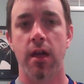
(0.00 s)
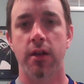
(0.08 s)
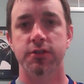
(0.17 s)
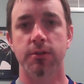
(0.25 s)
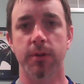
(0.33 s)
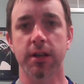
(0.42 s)

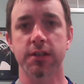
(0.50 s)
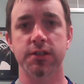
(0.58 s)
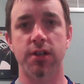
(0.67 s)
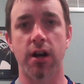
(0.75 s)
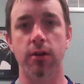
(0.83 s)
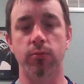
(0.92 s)
So I'm going to
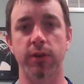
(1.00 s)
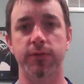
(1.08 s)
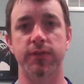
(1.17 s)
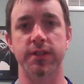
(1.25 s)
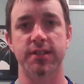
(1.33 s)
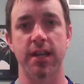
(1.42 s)
start
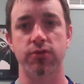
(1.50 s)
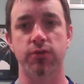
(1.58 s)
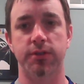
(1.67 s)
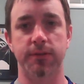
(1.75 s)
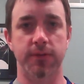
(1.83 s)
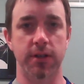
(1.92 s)
with the
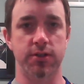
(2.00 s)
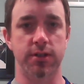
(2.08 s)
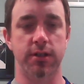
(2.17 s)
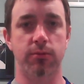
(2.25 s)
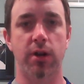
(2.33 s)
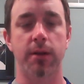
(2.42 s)
Central
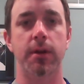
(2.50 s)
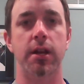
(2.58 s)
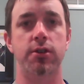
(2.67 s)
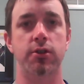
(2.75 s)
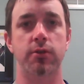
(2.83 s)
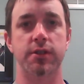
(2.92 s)
Division, and what I'm going
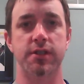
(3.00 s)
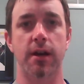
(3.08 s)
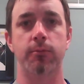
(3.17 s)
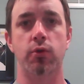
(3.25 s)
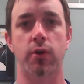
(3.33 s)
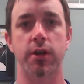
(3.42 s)
to do is
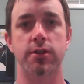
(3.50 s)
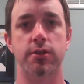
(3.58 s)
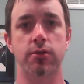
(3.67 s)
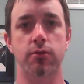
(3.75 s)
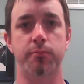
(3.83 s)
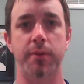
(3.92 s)
I'm going
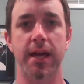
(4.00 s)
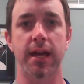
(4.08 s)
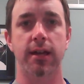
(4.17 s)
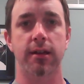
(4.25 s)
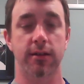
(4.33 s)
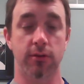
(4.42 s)
to
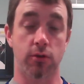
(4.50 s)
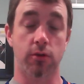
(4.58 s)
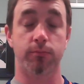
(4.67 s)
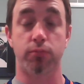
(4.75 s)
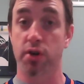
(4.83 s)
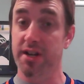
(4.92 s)
pick or
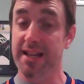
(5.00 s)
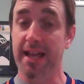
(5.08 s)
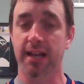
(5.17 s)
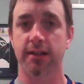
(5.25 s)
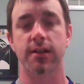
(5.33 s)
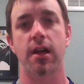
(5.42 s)

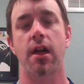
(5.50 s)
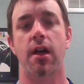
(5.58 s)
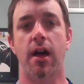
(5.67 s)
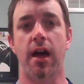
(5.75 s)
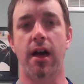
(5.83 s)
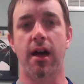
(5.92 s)
predict
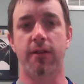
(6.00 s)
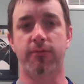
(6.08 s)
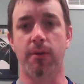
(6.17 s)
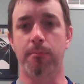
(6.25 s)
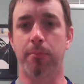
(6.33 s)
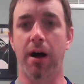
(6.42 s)
uh,
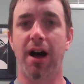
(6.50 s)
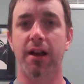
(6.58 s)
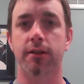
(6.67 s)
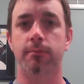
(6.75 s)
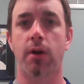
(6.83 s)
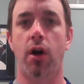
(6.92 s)
from
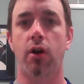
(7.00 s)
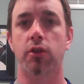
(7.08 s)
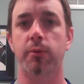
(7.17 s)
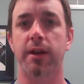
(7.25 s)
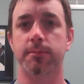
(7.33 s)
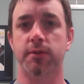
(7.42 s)
bottom all the
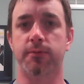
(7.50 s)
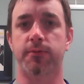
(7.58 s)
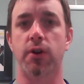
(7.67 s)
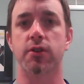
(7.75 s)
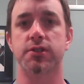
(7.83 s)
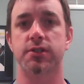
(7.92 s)
way up to
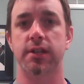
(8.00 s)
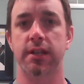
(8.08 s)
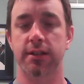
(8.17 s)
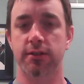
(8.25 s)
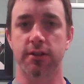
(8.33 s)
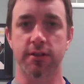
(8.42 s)
first
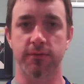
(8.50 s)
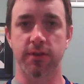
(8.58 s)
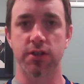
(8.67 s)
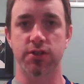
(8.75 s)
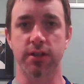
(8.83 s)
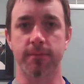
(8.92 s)
in the
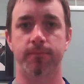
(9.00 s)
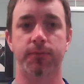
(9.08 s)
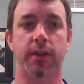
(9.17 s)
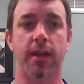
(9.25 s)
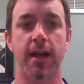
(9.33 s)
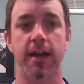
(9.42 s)
division.
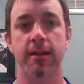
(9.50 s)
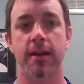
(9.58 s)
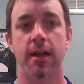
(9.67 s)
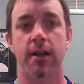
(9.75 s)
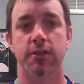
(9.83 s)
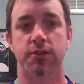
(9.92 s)
Okay,
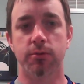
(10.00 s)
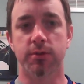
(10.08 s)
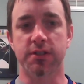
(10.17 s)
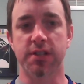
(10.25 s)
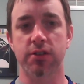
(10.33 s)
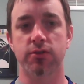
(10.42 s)
so with
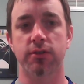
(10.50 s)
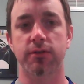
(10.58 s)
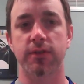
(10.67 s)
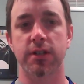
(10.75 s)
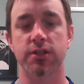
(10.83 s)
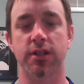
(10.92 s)
the Central
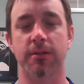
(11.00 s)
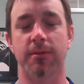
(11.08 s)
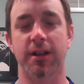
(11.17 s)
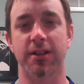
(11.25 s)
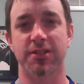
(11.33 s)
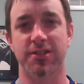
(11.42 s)
Division, I'm
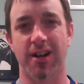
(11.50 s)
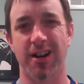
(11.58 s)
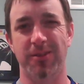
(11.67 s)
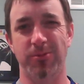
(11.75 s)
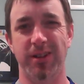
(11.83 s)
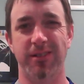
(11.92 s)
going to
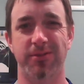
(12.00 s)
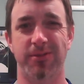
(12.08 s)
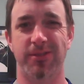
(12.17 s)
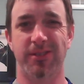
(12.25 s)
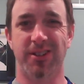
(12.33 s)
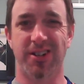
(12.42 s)
start with
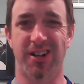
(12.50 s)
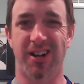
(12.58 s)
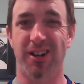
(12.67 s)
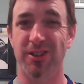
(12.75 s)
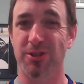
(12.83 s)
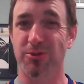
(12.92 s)

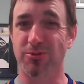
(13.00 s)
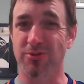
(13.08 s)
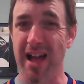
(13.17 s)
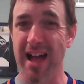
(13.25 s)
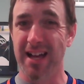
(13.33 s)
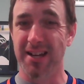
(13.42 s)

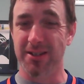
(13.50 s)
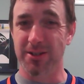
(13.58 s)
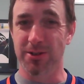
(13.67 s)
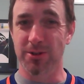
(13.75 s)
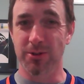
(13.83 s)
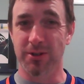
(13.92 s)

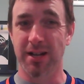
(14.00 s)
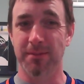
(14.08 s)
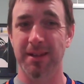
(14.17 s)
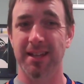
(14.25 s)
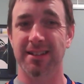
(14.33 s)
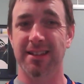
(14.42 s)
Colorado
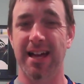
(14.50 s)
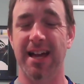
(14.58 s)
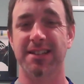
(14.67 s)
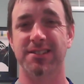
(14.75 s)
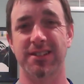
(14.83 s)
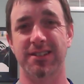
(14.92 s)
coming in
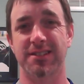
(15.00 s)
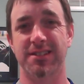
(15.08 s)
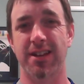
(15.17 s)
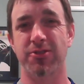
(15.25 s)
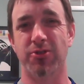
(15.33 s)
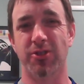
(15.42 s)
last in the
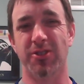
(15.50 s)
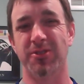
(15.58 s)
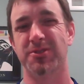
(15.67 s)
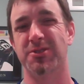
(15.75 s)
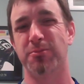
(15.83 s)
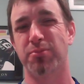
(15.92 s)
Central.
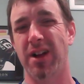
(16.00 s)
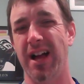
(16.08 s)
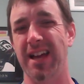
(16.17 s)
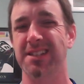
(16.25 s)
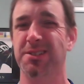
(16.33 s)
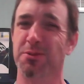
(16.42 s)

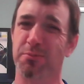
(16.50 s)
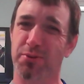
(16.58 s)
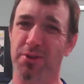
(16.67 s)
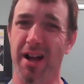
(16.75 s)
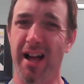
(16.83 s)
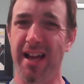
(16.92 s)
Surprise,
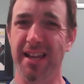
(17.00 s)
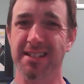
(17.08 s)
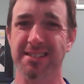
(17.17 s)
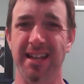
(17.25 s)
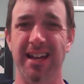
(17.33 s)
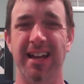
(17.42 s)

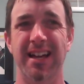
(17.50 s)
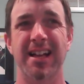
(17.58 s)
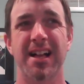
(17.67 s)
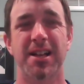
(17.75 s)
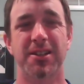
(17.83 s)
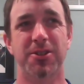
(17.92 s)
surprise. Uh,
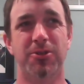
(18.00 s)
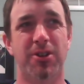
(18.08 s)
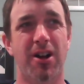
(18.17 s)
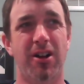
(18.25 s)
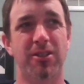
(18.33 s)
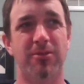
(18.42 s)
you know,
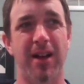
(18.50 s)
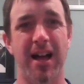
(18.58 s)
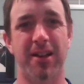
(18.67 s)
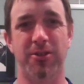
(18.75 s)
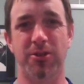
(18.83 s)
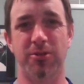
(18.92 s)

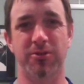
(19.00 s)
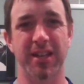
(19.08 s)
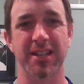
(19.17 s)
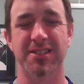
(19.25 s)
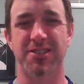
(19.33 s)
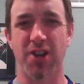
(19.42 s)
Colorado,
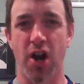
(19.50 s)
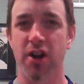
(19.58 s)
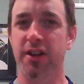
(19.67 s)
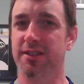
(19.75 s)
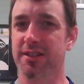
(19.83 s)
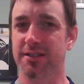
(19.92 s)
they
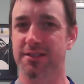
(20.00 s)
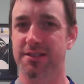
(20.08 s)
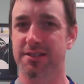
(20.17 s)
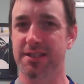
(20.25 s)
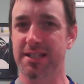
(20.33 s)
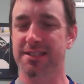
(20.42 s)
started this
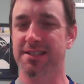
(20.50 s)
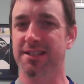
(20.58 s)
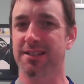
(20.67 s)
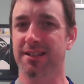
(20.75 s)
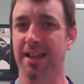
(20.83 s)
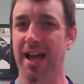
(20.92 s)

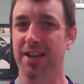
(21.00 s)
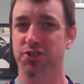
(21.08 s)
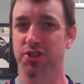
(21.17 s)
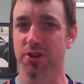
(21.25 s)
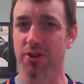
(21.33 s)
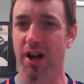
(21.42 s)
season
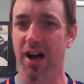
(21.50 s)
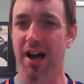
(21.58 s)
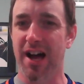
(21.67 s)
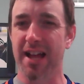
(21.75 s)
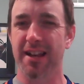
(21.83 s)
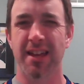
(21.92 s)
last year
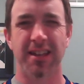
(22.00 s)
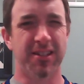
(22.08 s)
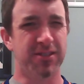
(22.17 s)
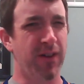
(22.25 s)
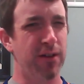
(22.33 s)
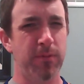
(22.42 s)
hot
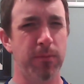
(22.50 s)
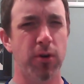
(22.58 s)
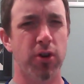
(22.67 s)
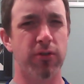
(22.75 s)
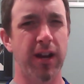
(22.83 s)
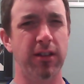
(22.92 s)
because if I remember
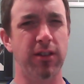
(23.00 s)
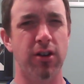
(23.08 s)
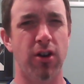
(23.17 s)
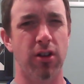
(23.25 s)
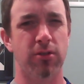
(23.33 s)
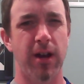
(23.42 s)
correctly,
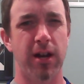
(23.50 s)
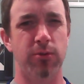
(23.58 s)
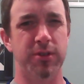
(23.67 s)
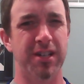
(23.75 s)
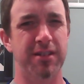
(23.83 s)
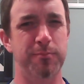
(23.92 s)
Colorado
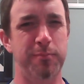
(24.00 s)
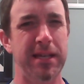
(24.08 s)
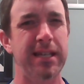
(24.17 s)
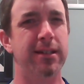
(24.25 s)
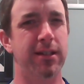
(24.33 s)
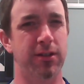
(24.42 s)
was
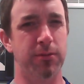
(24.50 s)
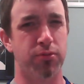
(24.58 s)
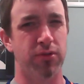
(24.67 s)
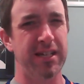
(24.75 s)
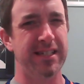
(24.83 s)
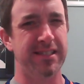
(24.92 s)
unbeaten in the
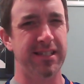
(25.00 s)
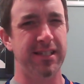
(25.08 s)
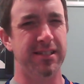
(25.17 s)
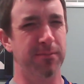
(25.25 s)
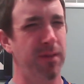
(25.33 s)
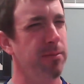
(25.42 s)

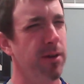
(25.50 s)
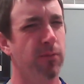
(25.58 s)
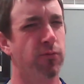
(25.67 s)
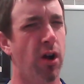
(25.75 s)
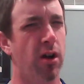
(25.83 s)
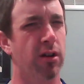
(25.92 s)
preseason. Maybe
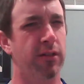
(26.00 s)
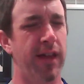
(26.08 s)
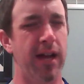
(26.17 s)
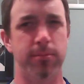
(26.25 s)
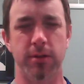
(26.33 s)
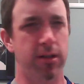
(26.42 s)
I'm wrong on
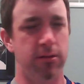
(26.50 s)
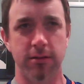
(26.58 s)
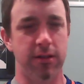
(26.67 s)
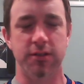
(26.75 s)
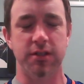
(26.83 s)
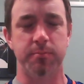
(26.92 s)
that, but
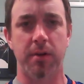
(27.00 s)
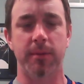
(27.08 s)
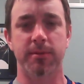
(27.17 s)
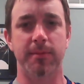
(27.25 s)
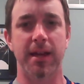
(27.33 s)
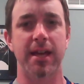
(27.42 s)
it just
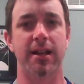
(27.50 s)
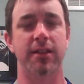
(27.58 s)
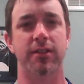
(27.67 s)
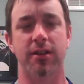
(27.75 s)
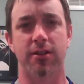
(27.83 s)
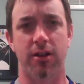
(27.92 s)
popped in my head. I
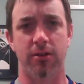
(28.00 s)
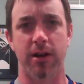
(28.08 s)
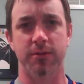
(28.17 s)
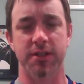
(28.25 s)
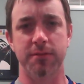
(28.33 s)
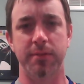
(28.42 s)
think
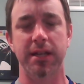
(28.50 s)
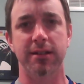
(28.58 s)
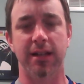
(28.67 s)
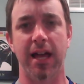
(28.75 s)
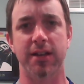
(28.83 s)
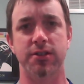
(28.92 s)
Colorado was
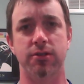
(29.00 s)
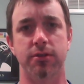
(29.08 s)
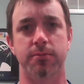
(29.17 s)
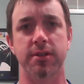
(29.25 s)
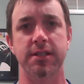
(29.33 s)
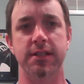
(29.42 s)
unbeaten last year in
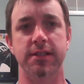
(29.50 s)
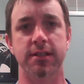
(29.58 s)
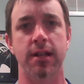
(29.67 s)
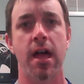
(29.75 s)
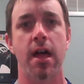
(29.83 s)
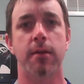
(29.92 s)
the
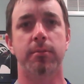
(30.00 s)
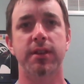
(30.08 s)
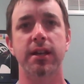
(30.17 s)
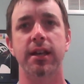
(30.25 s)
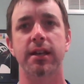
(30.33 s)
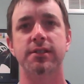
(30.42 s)
preseason. But
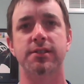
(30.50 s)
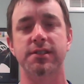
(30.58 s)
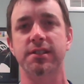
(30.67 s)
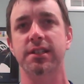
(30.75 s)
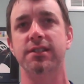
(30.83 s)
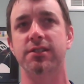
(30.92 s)
then as the
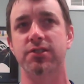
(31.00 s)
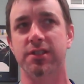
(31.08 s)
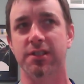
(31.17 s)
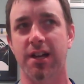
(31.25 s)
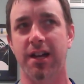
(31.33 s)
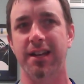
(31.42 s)
season
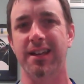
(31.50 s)
just kind